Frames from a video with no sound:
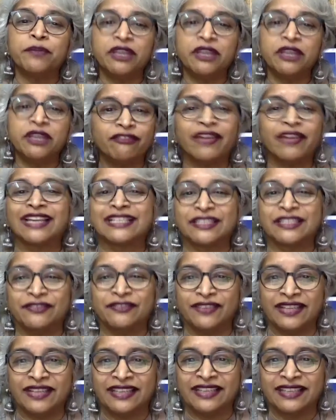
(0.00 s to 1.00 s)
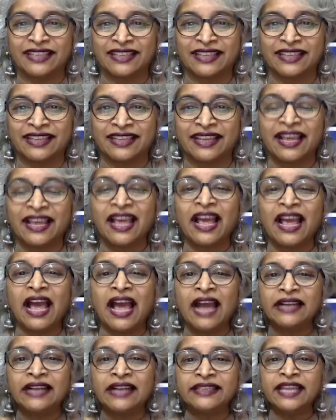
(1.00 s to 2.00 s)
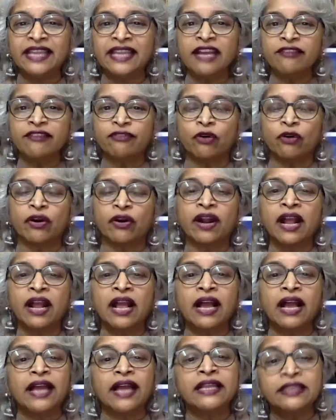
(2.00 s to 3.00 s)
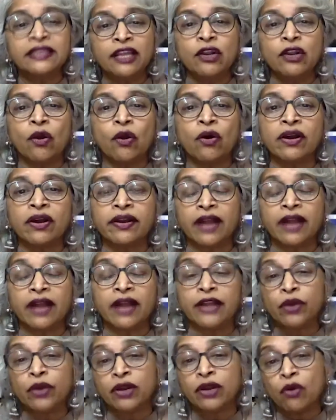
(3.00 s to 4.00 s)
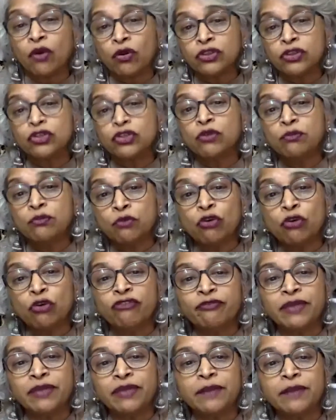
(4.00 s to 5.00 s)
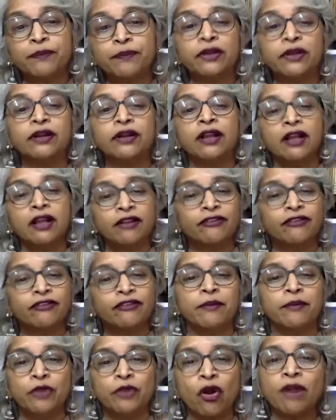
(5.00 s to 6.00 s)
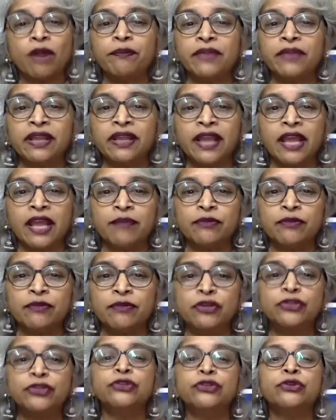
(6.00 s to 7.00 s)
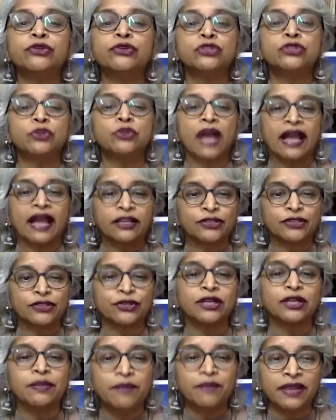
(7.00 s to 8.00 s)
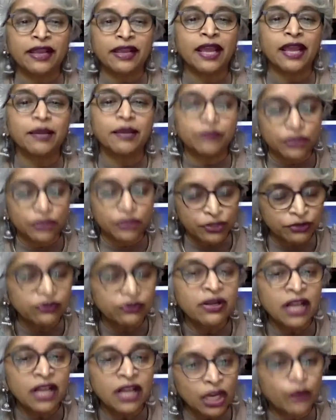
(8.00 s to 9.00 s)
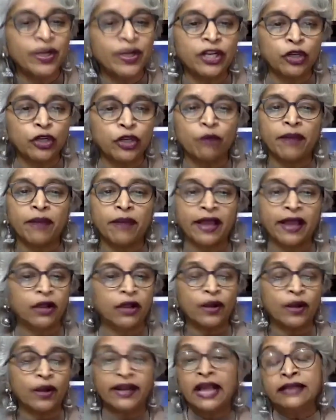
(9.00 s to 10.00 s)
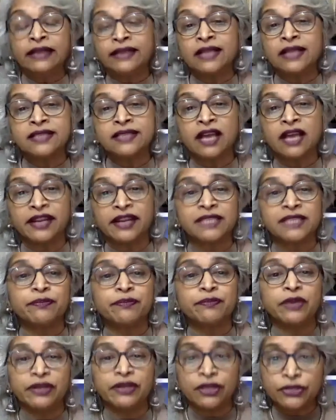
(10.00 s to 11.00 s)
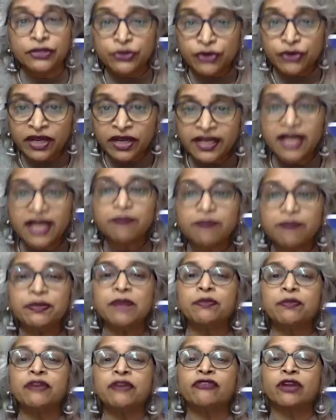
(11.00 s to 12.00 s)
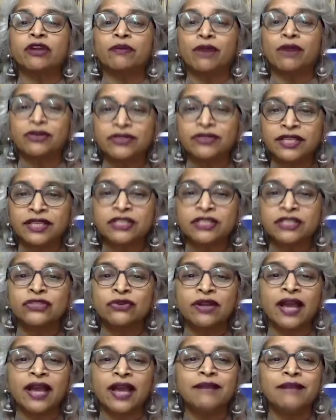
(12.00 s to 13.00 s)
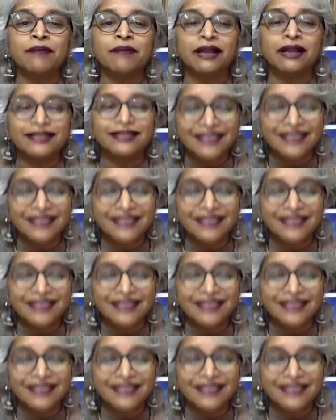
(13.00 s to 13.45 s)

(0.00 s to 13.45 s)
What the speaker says: effectively. And therefore, in the long run, you can also move people from not being able to use to actually being able to quit tobacco. And that's our experience. You retain people for about 6 to 9 months,